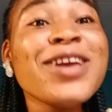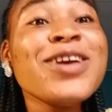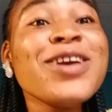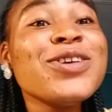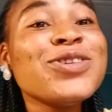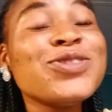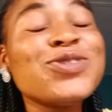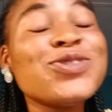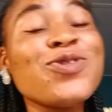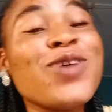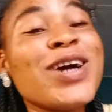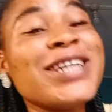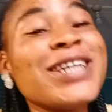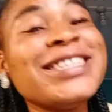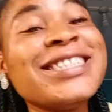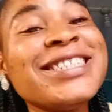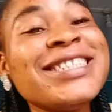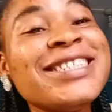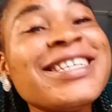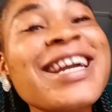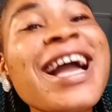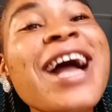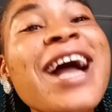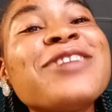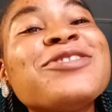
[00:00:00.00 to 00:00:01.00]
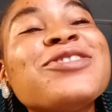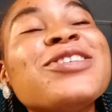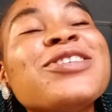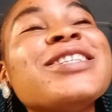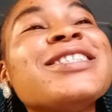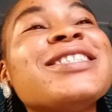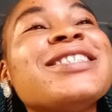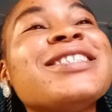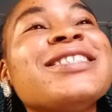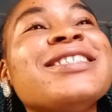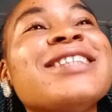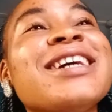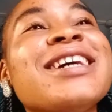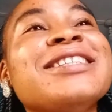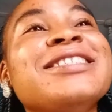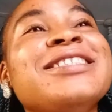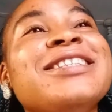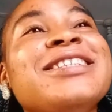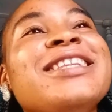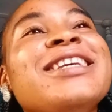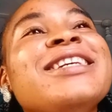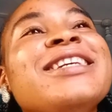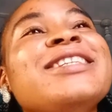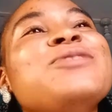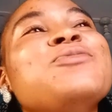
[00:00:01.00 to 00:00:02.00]
So I think the guy actually think that the
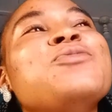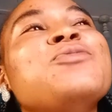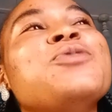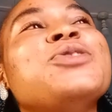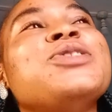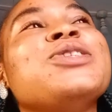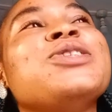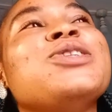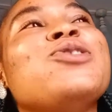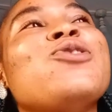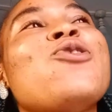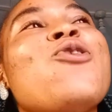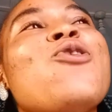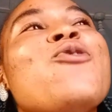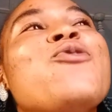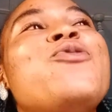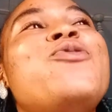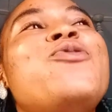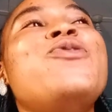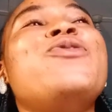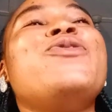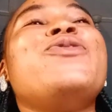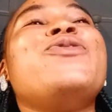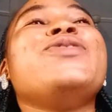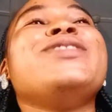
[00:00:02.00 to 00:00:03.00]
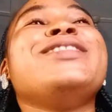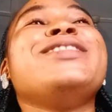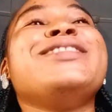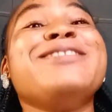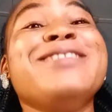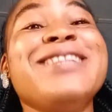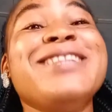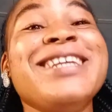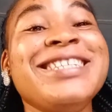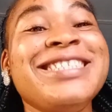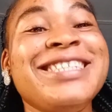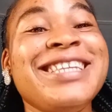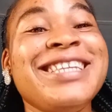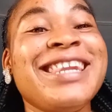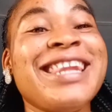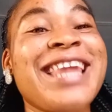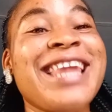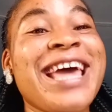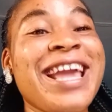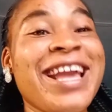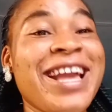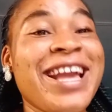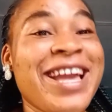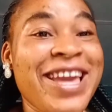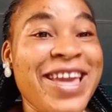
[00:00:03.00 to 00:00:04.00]
lady was in love, the lady
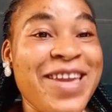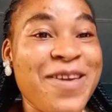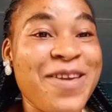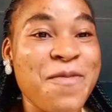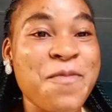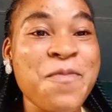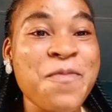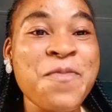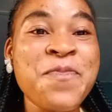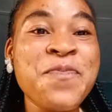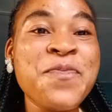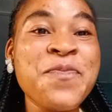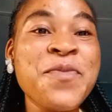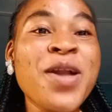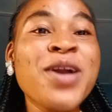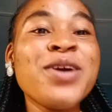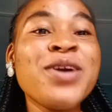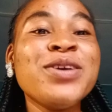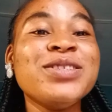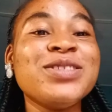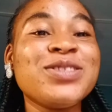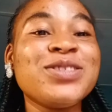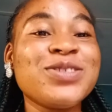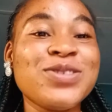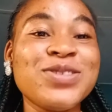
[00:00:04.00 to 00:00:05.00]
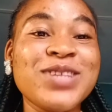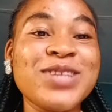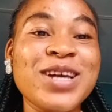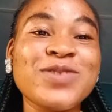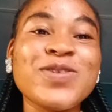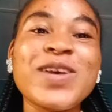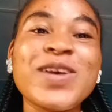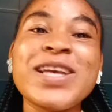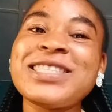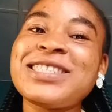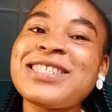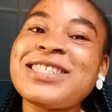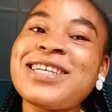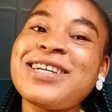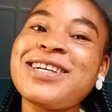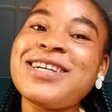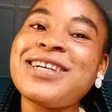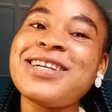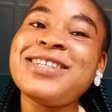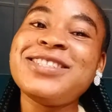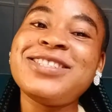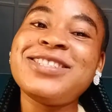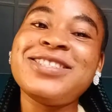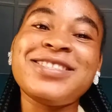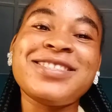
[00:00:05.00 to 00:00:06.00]
like him. So that's why
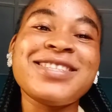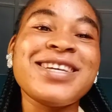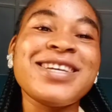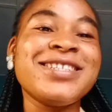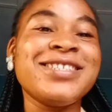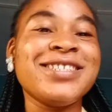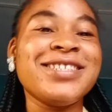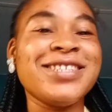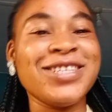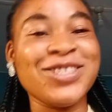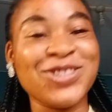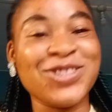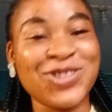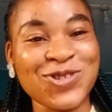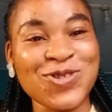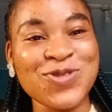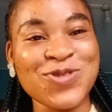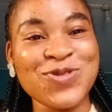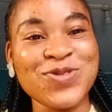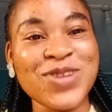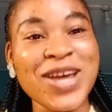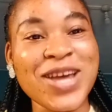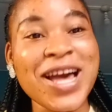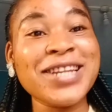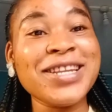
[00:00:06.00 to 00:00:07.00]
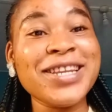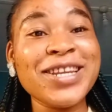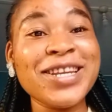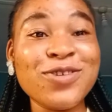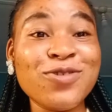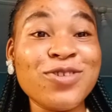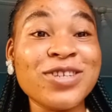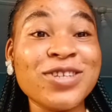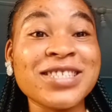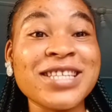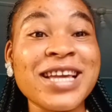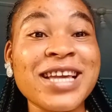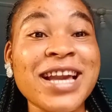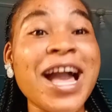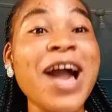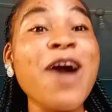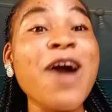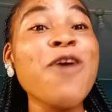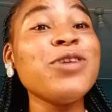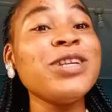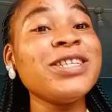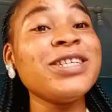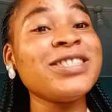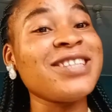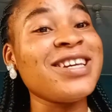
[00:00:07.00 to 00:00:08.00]
she said it's cool. And the lady was like, I
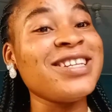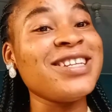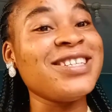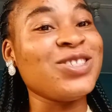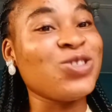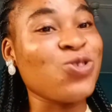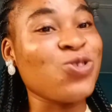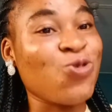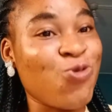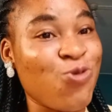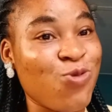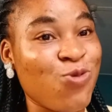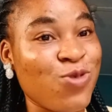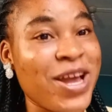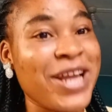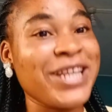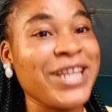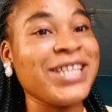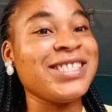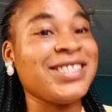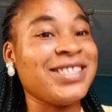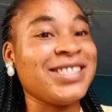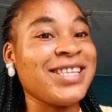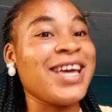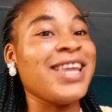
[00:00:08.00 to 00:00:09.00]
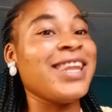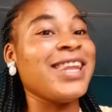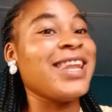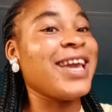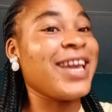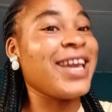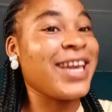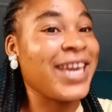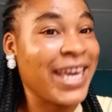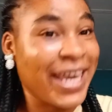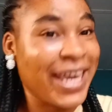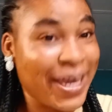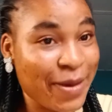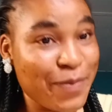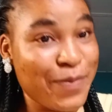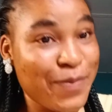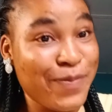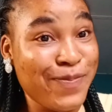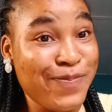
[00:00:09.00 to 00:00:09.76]
only said it's cool. I didn't say I like him.